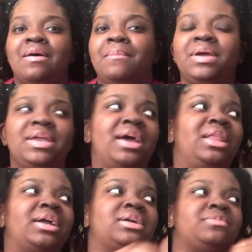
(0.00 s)
but yeah,
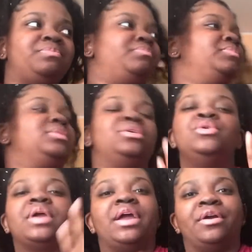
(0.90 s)
like,
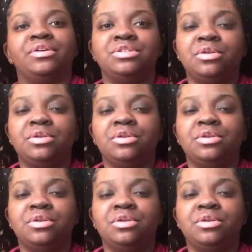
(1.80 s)
who cares?